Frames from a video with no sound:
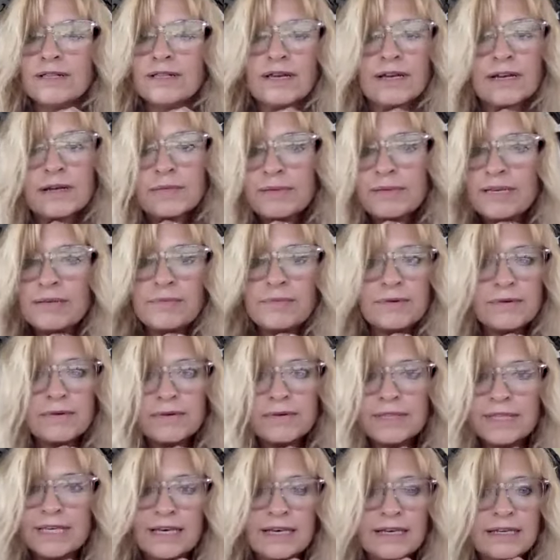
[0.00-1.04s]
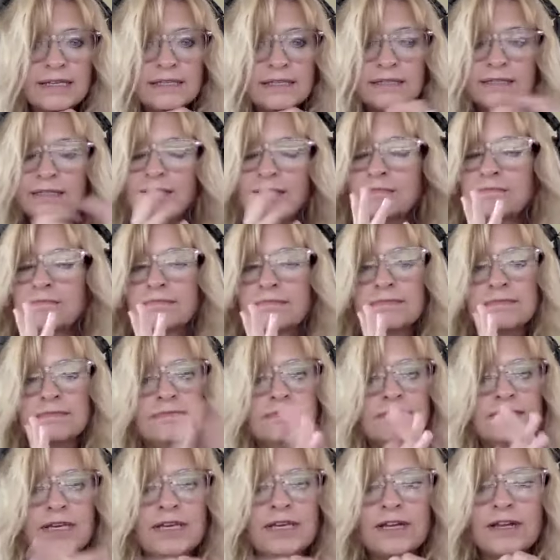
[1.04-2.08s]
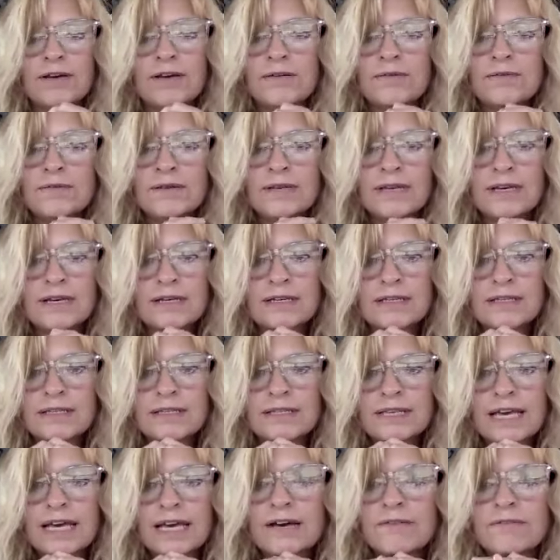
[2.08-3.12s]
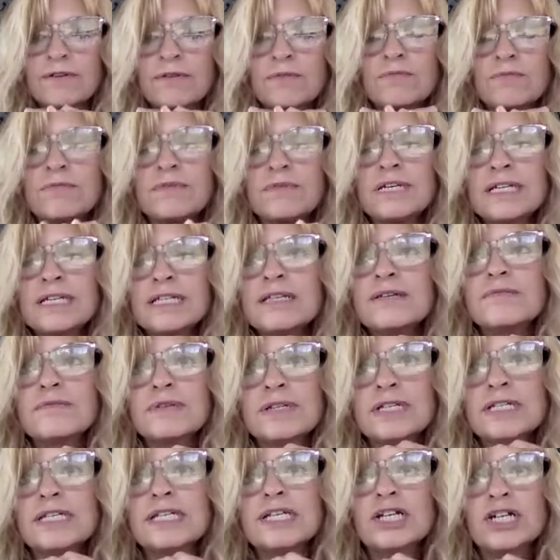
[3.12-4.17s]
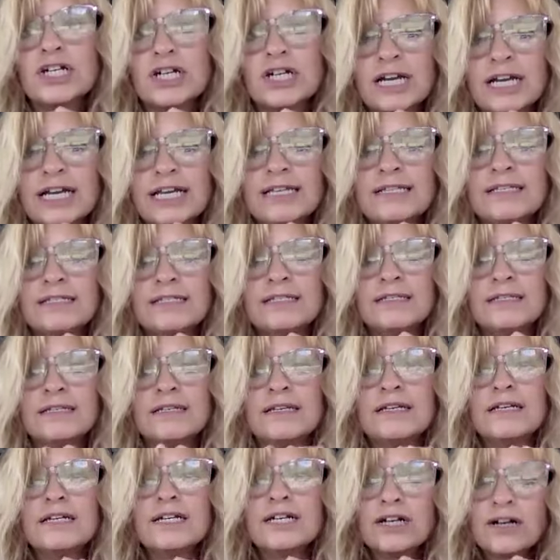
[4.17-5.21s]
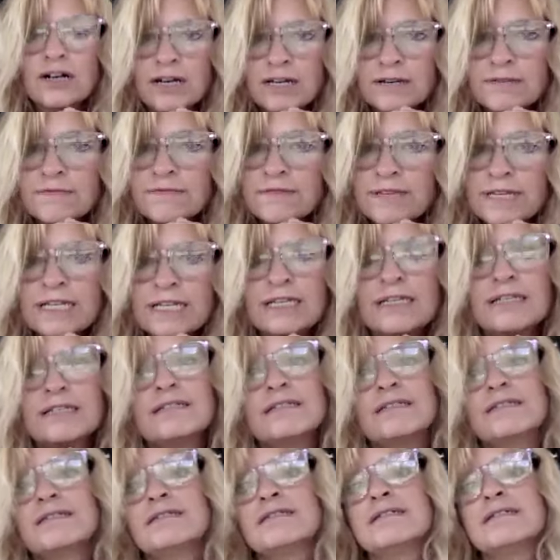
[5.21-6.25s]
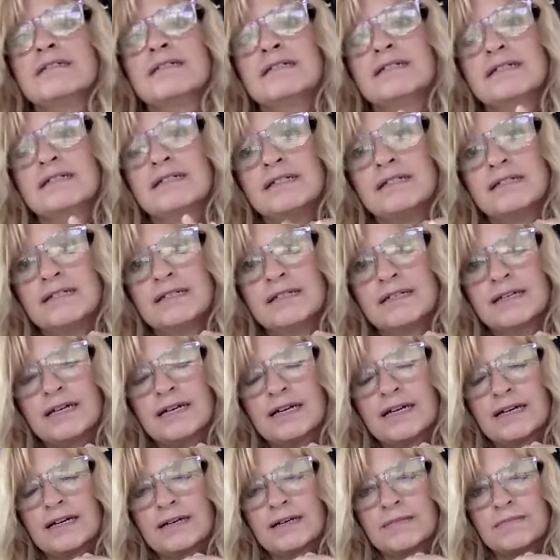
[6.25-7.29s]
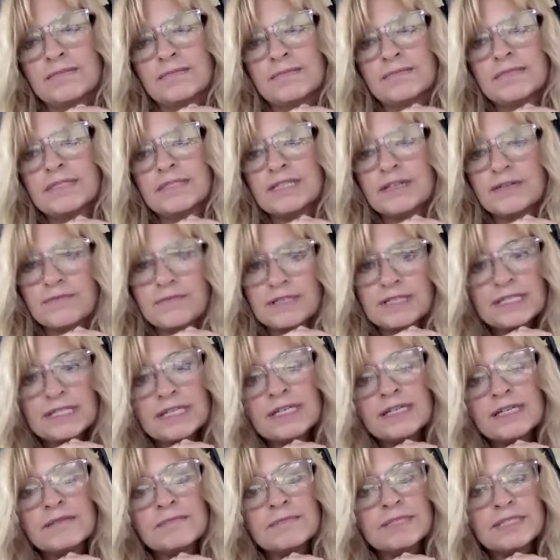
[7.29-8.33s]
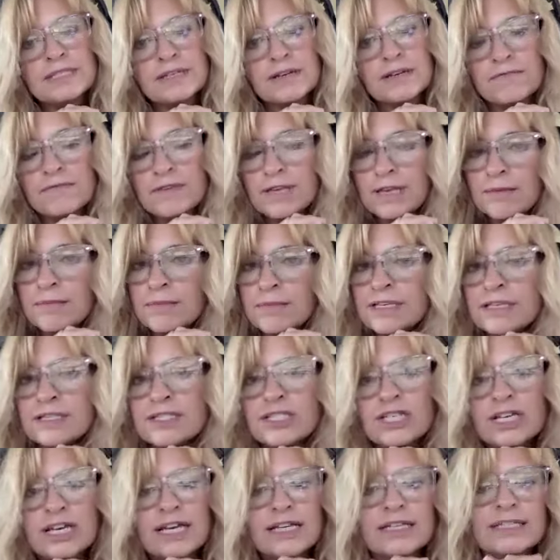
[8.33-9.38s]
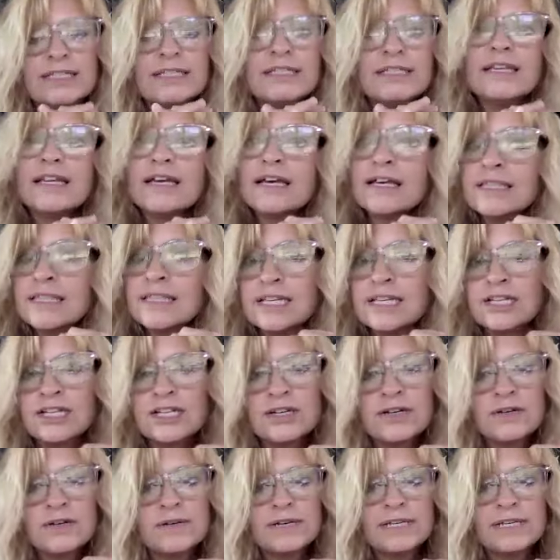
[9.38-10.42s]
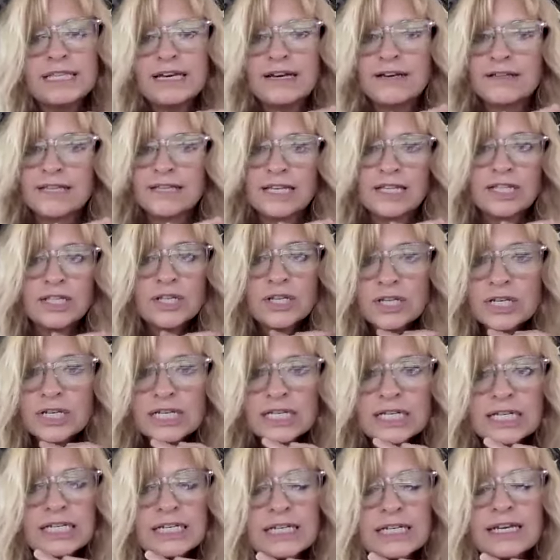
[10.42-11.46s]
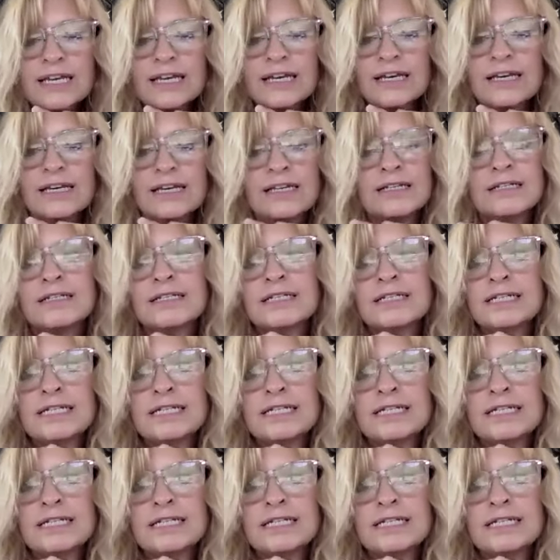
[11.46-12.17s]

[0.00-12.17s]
lot of people that, you know, they have a really, really great, confident um, self esteem, self image. It has nothing to do with how they look. And,